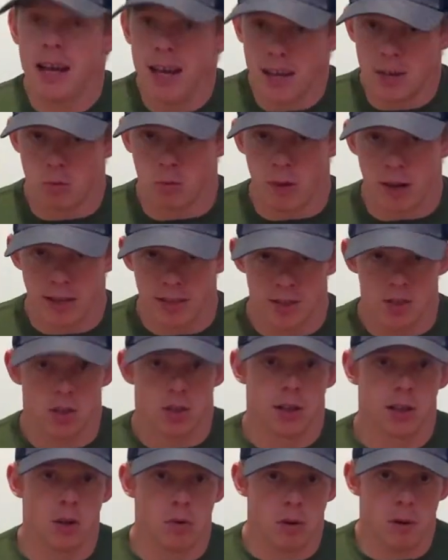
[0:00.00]
as well as
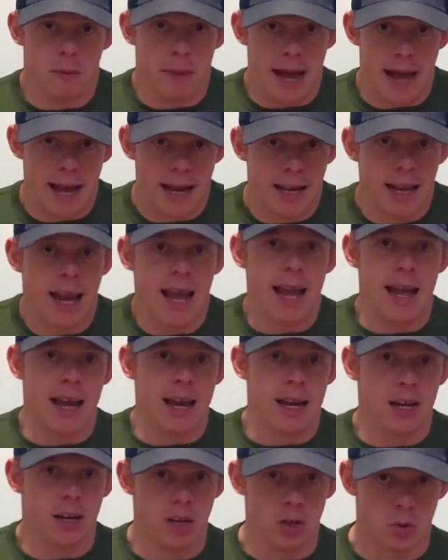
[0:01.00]
your lower back
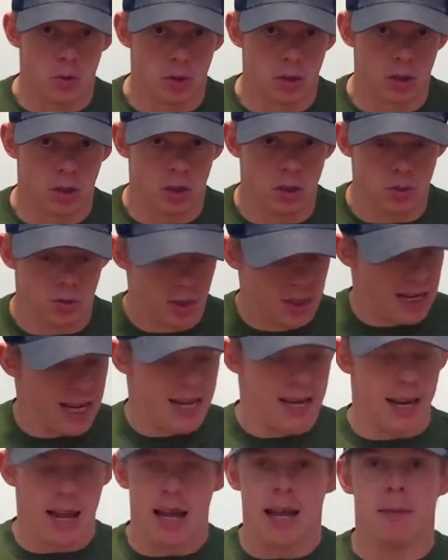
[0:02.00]
and your glutes
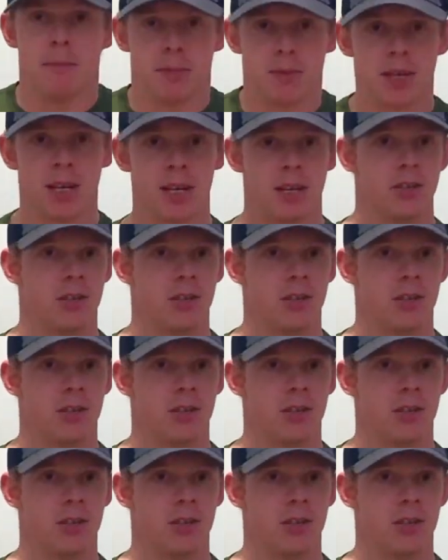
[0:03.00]
and hips.